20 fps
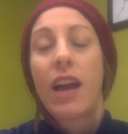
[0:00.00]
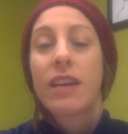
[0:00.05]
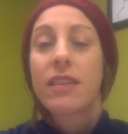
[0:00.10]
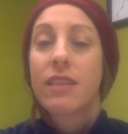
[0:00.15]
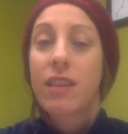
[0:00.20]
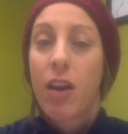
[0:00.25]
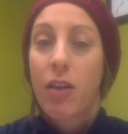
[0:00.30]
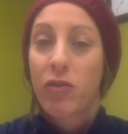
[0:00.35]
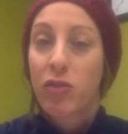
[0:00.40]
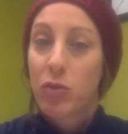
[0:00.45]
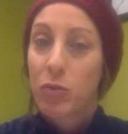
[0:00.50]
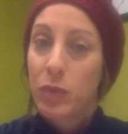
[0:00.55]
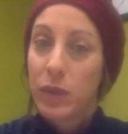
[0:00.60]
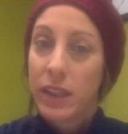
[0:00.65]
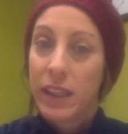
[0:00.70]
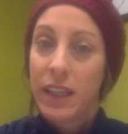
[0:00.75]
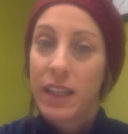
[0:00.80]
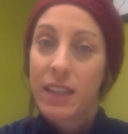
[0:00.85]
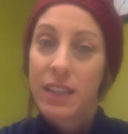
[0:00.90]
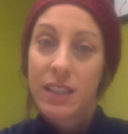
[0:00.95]
as
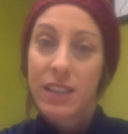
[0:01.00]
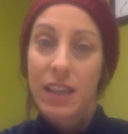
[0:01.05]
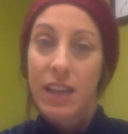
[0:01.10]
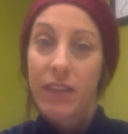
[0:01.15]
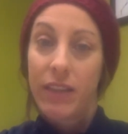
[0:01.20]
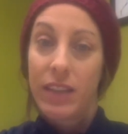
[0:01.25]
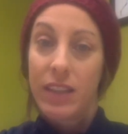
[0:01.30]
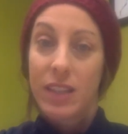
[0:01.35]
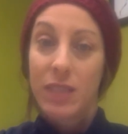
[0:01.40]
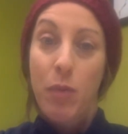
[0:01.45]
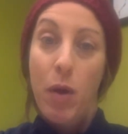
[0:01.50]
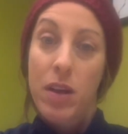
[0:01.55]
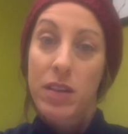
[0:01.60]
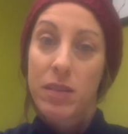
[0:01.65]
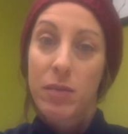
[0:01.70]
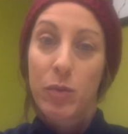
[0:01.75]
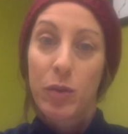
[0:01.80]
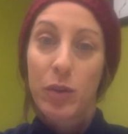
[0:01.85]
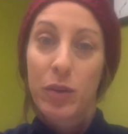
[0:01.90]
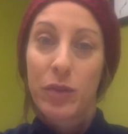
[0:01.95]
comfortably and as safely as
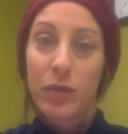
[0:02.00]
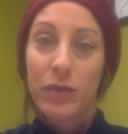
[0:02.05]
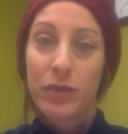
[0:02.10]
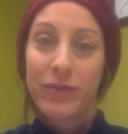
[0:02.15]
possible.